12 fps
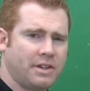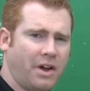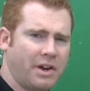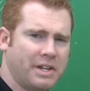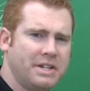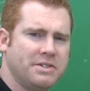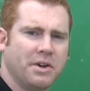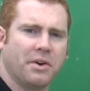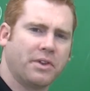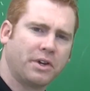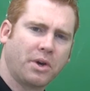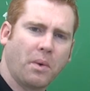a lot
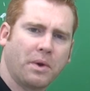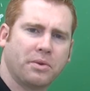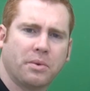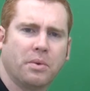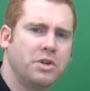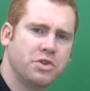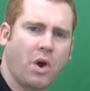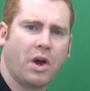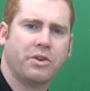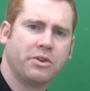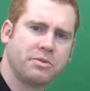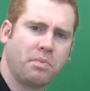easier than going through and
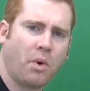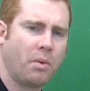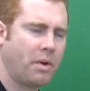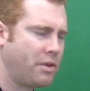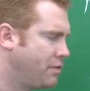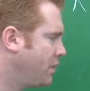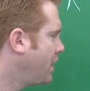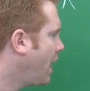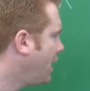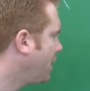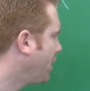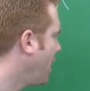drawing those Bohr-Rutherford
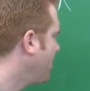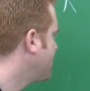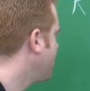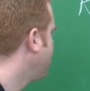diagrams.